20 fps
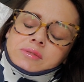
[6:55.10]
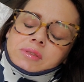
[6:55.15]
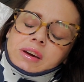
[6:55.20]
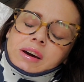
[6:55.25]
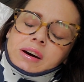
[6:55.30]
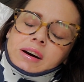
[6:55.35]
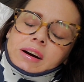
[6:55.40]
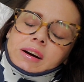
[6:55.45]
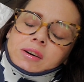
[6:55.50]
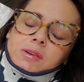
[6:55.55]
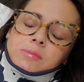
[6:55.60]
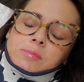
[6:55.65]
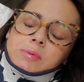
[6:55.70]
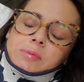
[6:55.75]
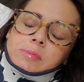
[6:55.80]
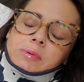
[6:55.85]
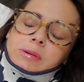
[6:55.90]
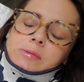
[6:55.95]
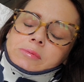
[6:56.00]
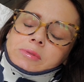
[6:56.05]
yeah, I hope I'll
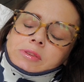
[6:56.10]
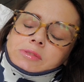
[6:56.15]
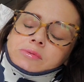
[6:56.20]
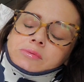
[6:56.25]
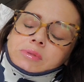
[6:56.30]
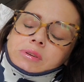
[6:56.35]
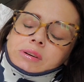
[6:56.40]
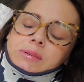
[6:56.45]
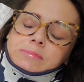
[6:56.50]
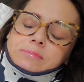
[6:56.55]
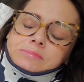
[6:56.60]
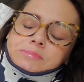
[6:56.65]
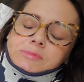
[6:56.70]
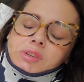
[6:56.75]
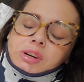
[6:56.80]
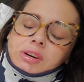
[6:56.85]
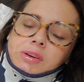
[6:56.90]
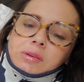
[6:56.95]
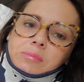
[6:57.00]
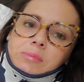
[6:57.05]
be able to uh,
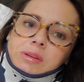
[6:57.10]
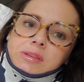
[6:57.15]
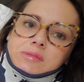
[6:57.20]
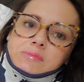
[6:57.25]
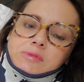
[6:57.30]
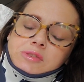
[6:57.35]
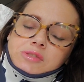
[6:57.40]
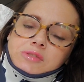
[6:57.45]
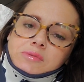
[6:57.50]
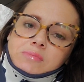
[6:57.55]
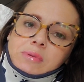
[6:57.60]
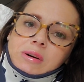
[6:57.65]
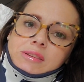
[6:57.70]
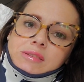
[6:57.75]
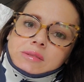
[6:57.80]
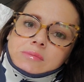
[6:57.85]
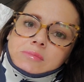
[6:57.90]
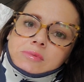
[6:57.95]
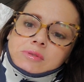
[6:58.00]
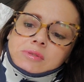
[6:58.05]
document as much as
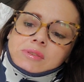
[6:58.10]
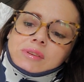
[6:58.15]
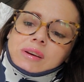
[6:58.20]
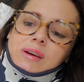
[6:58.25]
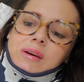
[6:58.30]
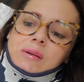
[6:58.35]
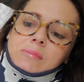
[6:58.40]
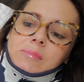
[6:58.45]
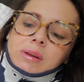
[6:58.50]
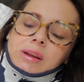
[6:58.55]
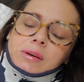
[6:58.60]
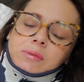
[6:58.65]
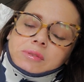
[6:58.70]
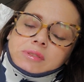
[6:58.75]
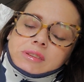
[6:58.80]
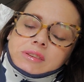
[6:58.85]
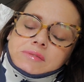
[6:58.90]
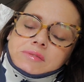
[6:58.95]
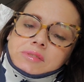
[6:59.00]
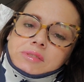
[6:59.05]
possible, but I will
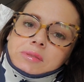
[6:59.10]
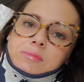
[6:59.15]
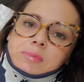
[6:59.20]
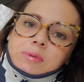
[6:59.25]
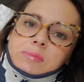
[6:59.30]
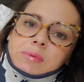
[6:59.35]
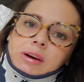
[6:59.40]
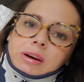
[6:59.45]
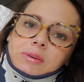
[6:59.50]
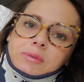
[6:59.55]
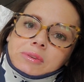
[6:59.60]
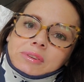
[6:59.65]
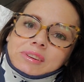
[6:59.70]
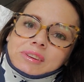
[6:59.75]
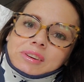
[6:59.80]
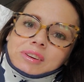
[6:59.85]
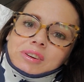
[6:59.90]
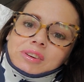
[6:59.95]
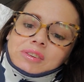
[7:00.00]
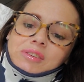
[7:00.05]
definitely be back on
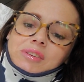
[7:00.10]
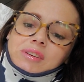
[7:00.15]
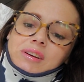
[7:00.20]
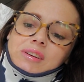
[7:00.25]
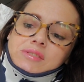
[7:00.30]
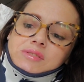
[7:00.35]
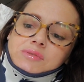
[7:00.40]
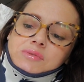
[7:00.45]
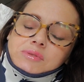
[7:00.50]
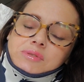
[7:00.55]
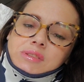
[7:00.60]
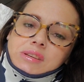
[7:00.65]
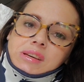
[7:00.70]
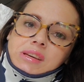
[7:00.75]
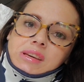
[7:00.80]
here as soon as I